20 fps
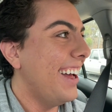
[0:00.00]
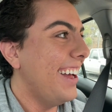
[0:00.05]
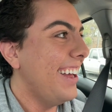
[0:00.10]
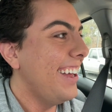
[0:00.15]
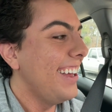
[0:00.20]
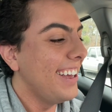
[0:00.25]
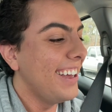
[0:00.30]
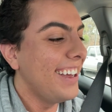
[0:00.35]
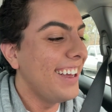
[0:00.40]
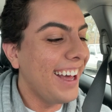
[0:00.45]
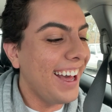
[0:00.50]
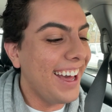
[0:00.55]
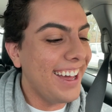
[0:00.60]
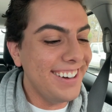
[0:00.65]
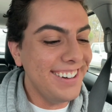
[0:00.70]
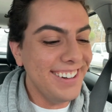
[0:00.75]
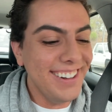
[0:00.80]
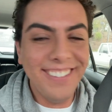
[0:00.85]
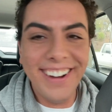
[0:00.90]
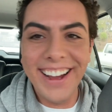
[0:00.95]
I
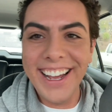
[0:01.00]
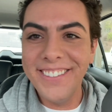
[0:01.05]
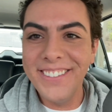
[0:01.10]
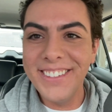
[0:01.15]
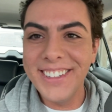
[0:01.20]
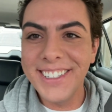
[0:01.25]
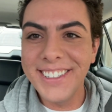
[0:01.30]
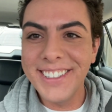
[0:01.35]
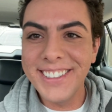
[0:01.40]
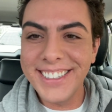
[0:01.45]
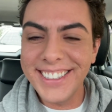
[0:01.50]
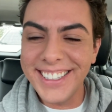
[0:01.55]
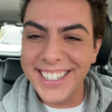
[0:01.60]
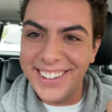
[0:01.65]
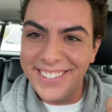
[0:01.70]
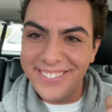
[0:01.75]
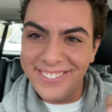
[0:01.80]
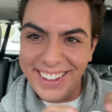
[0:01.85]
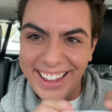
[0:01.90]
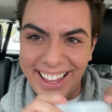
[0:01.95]
don't know why I'm so
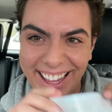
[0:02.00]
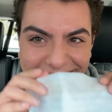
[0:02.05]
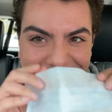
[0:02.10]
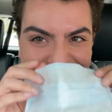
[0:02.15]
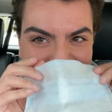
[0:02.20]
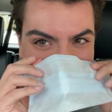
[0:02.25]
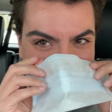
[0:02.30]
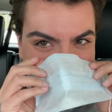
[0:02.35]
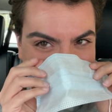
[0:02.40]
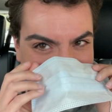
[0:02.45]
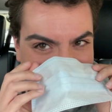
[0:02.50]
stupid.